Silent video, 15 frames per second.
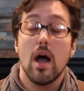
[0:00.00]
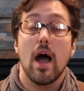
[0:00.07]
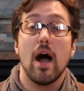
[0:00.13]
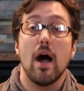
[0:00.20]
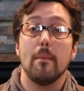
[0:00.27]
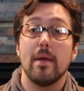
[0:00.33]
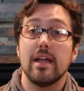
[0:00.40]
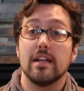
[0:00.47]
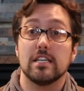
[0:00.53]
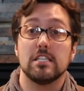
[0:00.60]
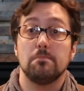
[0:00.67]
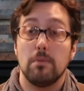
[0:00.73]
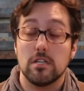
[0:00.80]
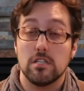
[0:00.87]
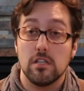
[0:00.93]
And
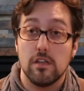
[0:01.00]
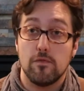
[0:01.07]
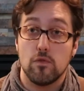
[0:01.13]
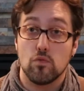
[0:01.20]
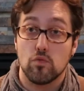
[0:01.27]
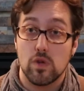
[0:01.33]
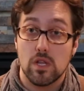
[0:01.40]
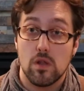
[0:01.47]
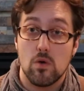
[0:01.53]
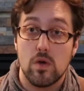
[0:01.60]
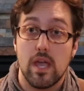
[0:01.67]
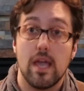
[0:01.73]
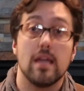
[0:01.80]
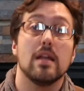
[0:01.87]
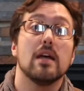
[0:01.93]
especially if you
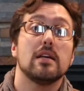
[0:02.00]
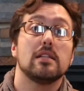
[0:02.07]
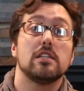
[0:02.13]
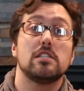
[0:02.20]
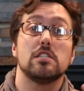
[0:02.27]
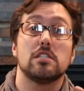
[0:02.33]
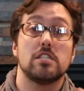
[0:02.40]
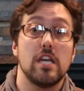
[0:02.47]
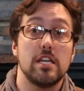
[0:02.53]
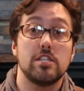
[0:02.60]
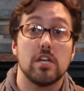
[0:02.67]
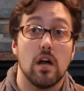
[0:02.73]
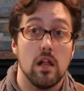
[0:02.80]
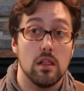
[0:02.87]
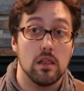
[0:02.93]
relocate, this is
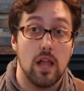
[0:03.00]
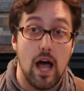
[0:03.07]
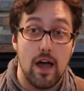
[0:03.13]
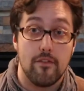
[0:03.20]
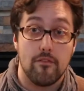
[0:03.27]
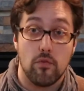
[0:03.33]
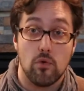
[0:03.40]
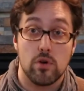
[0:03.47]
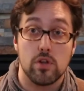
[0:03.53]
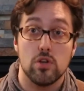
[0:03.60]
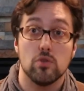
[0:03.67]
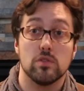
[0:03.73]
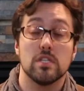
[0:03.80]
changing a lot for you.